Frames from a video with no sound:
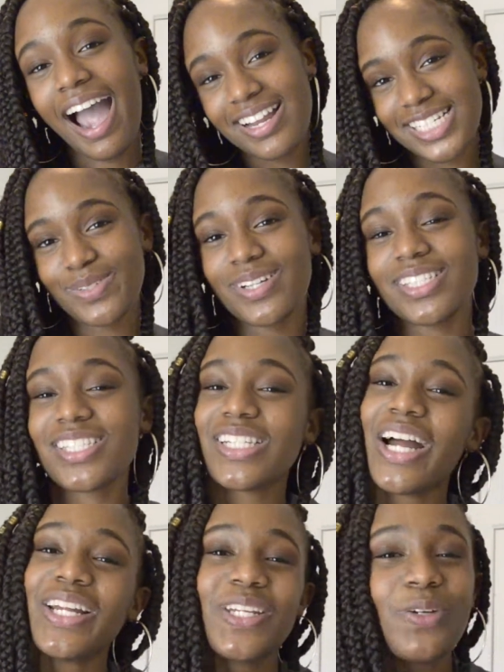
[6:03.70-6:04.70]
I just want to
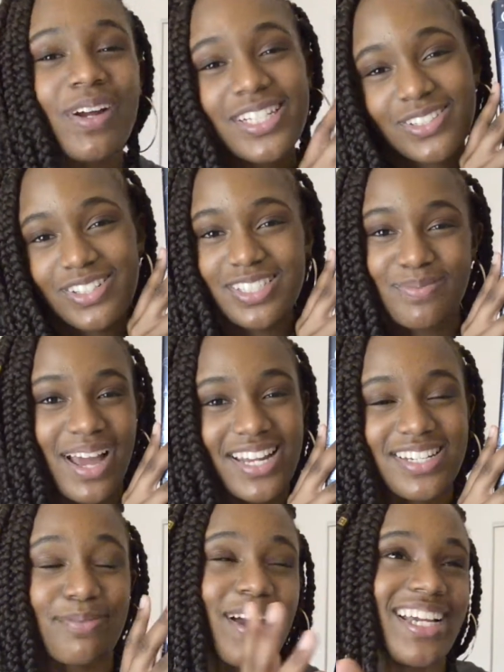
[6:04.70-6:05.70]
start The Red Scrolls of
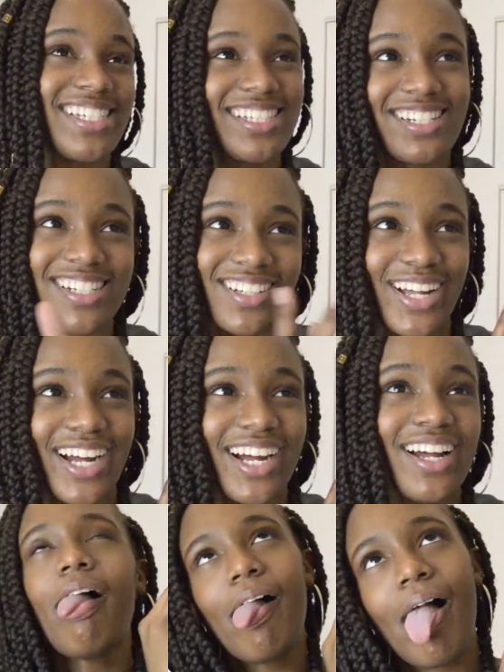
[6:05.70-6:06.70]
Magic by Cassandra Clare.
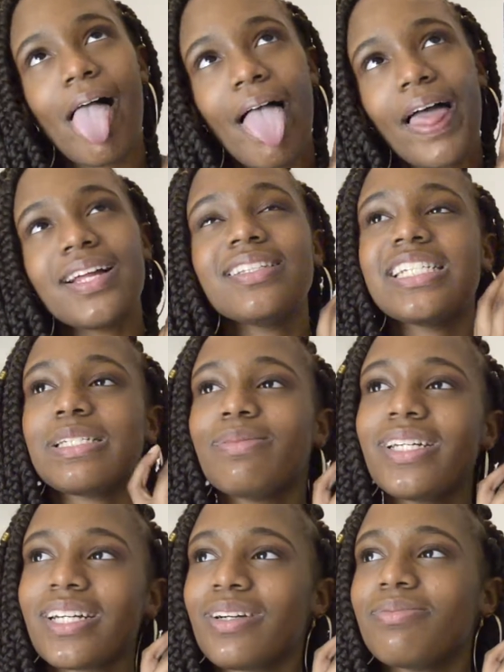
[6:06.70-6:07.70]
This
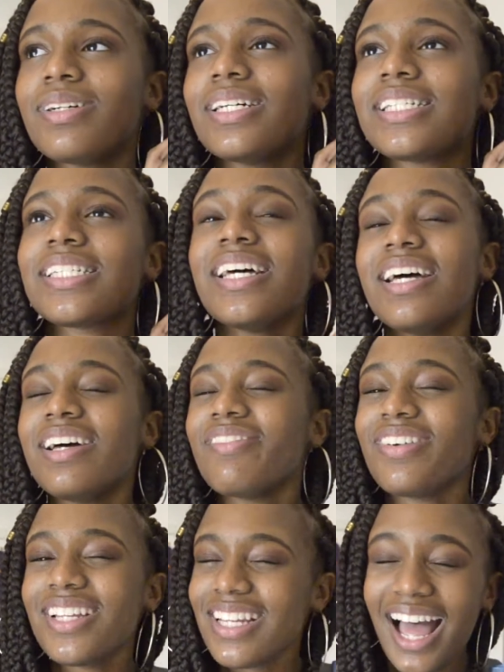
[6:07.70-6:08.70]
book was
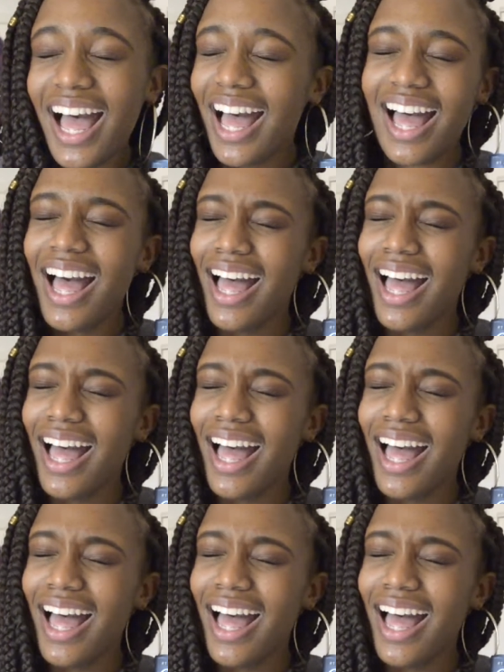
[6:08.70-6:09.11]
phenomenal.